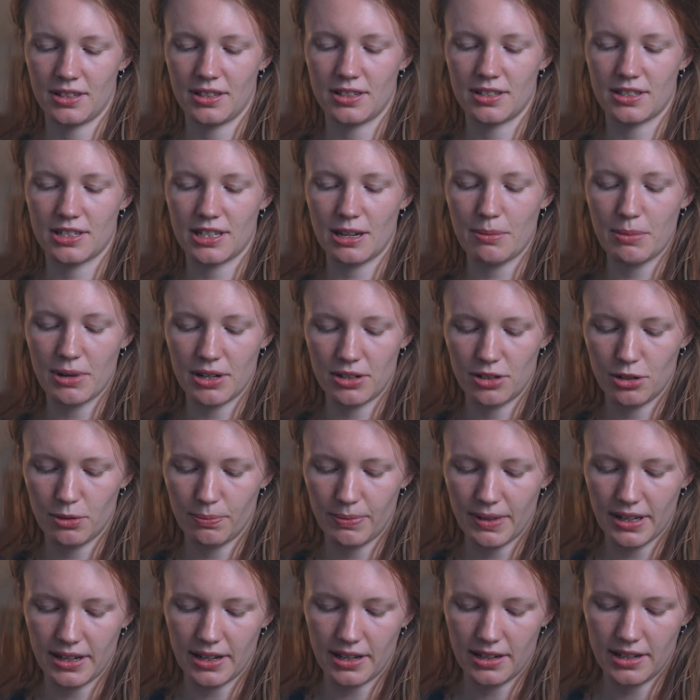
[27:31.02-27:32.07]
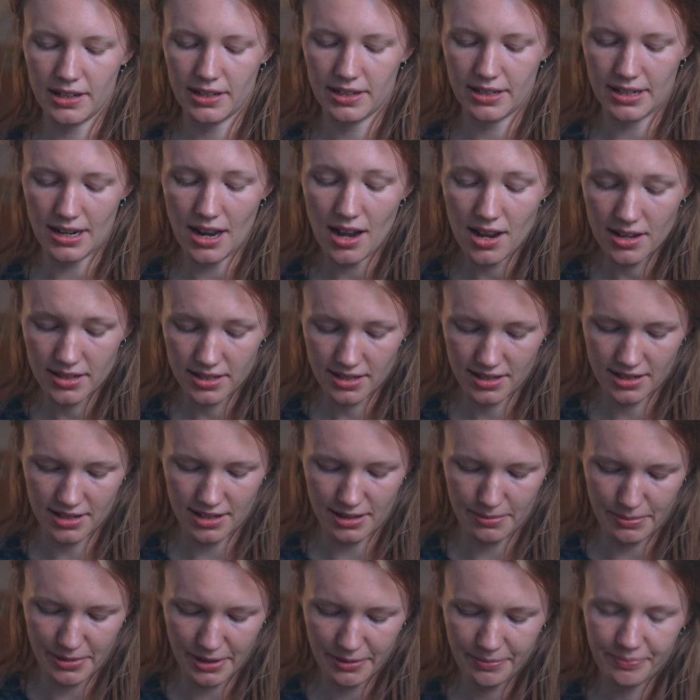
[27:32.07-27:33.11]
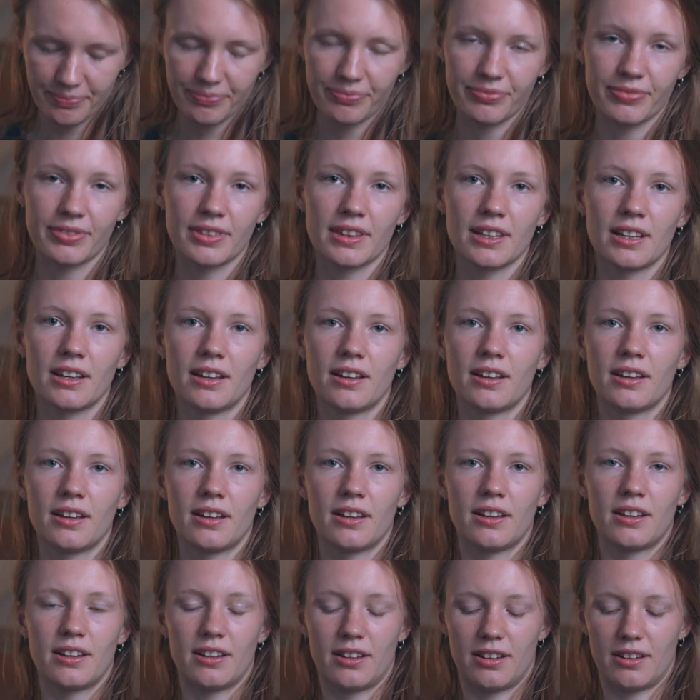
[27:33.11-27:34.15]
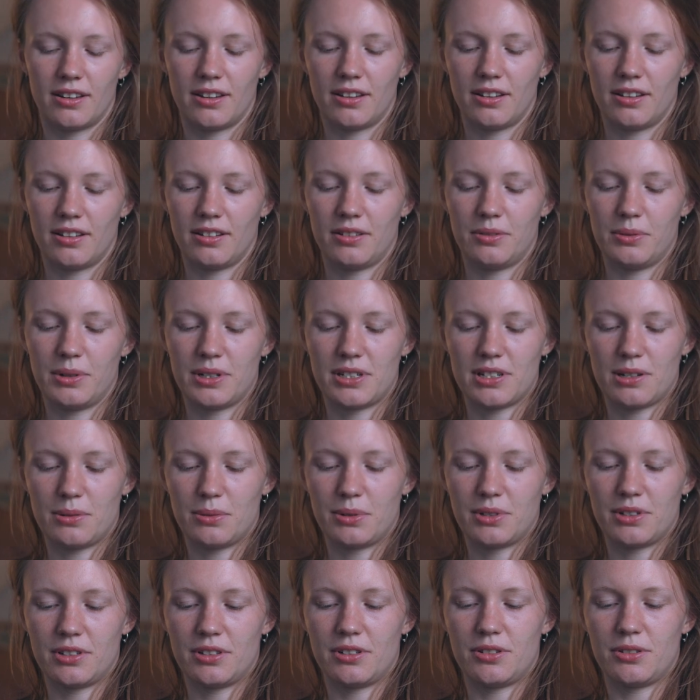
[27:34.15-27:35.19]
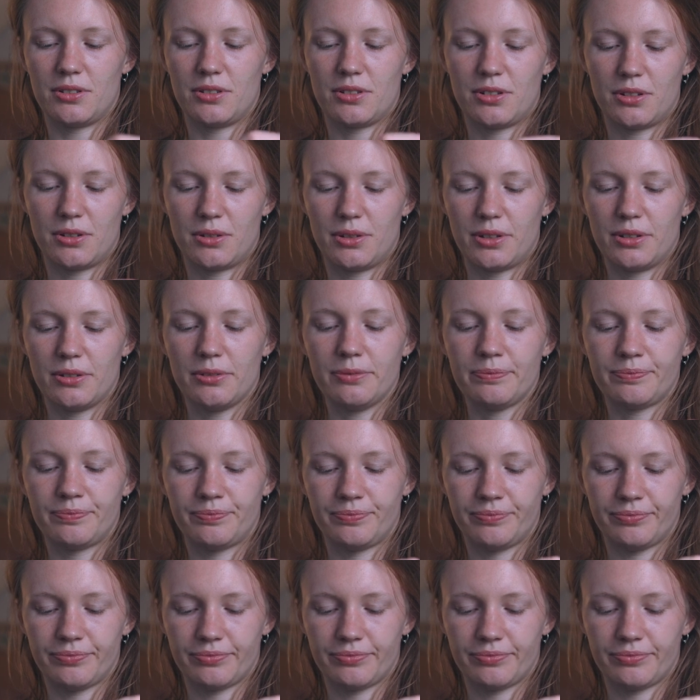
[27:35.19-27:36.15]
summer top that I knit last summer, which I wanted to show you.